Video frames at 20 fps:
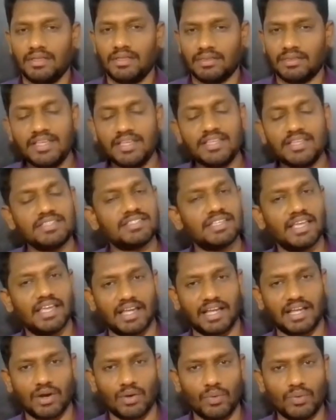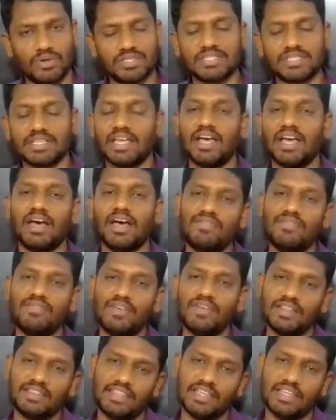This includes
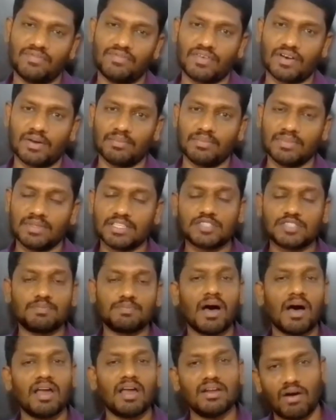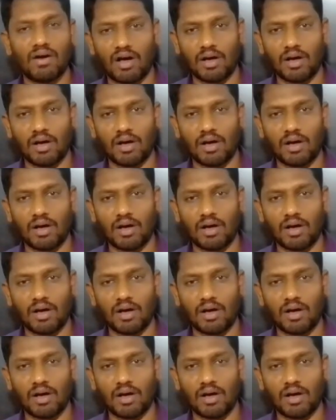everything from small